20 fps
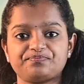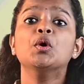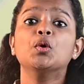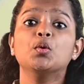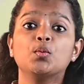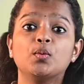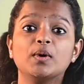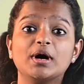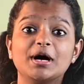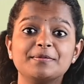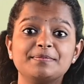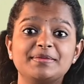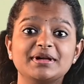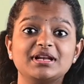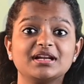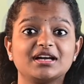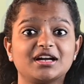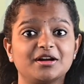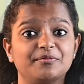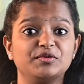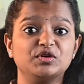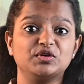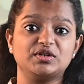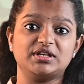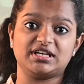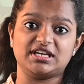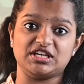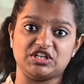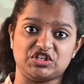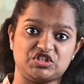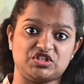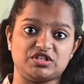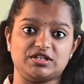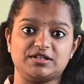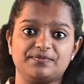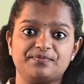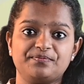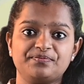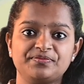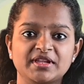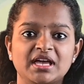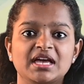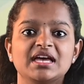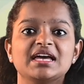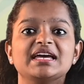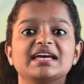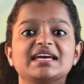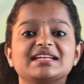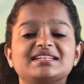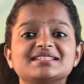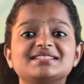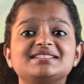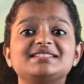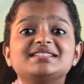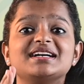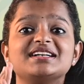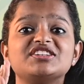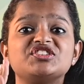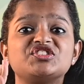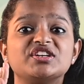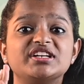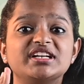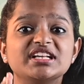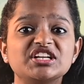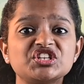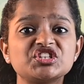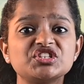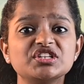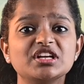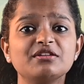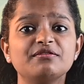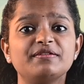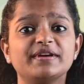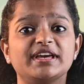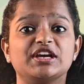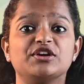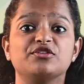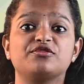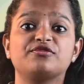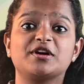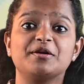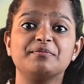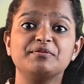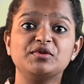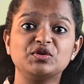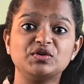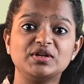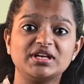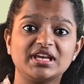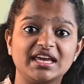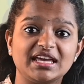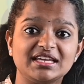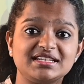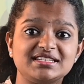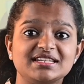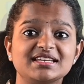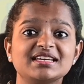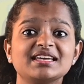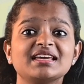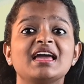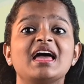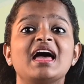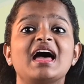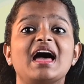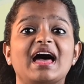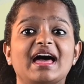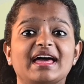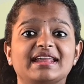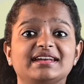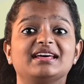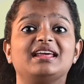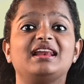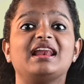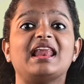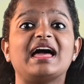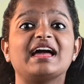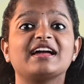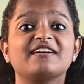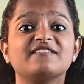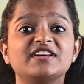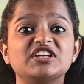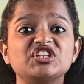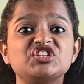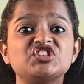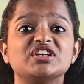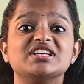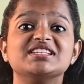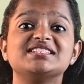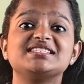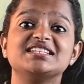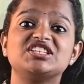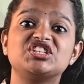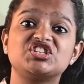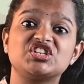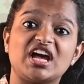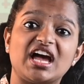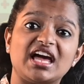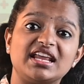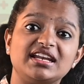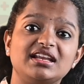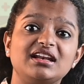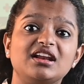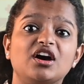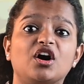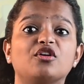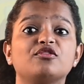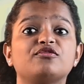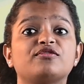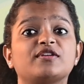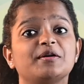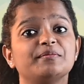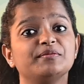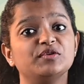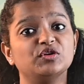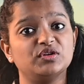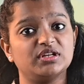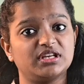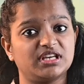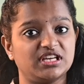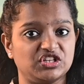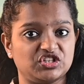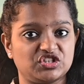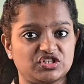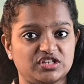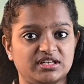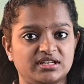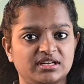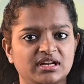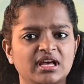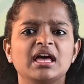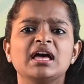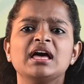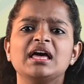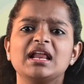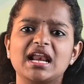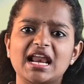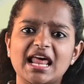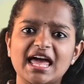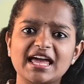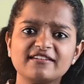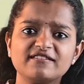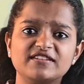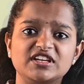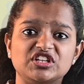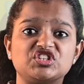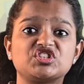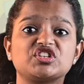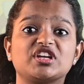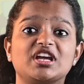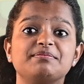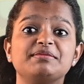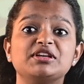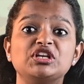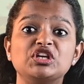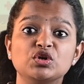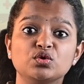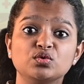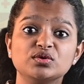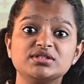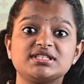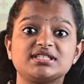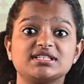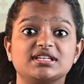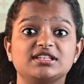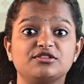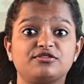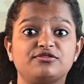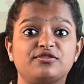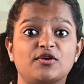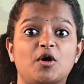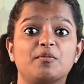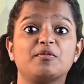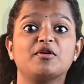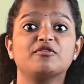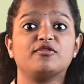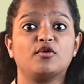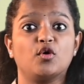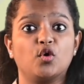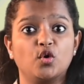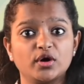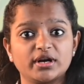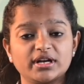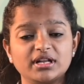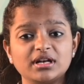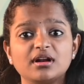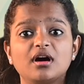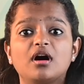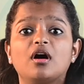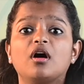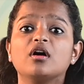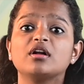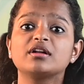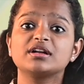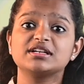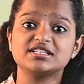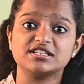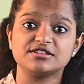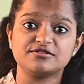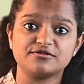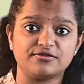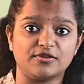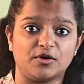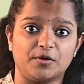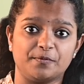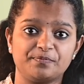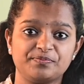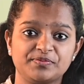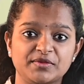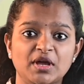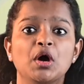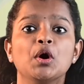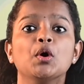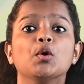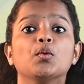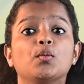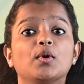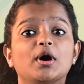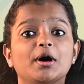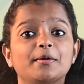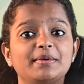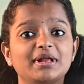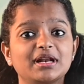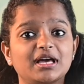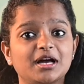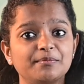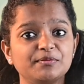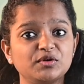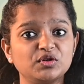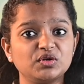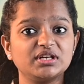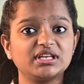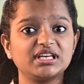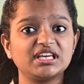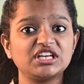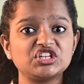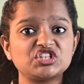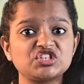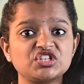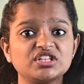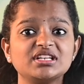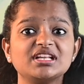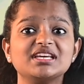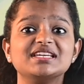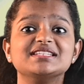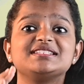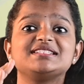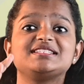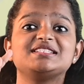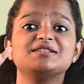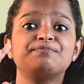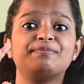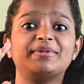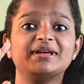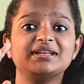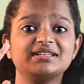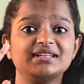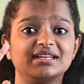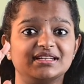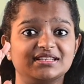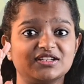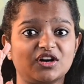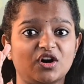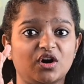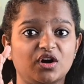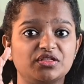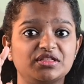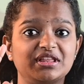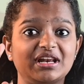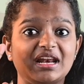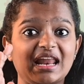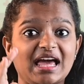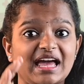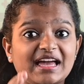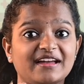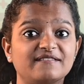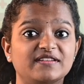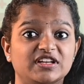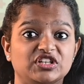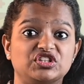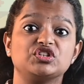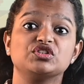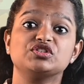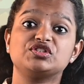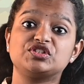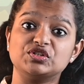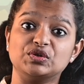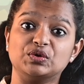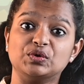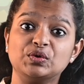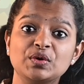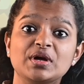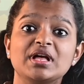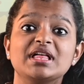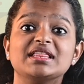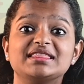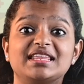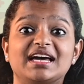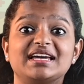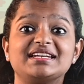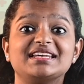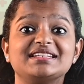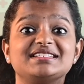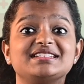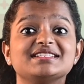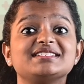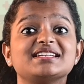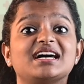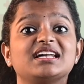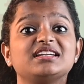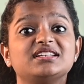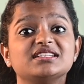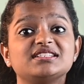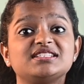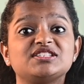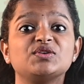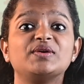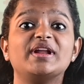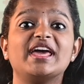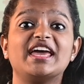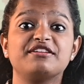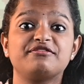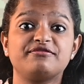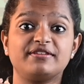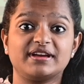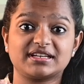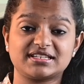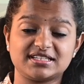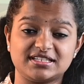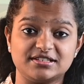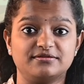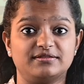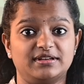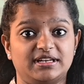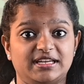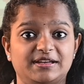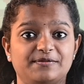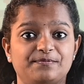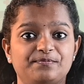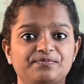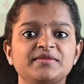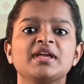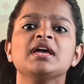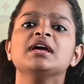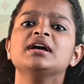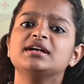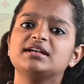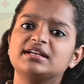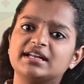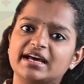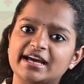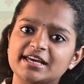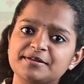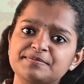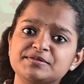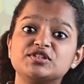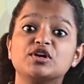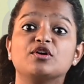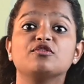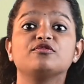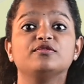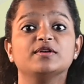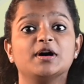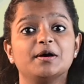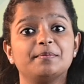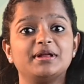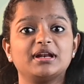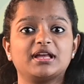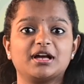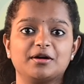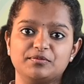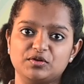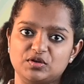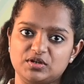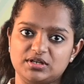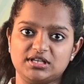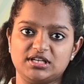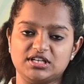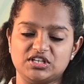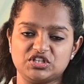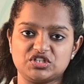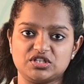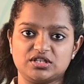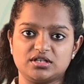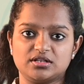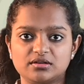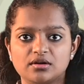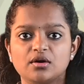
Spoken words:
Verbal communication. It is the traditional way of communicating and language is the channel of communication. Language can be used in the form of oral or written form. Verbal communication is dependent on the language so that it is understood effectively. Types of verbal communication.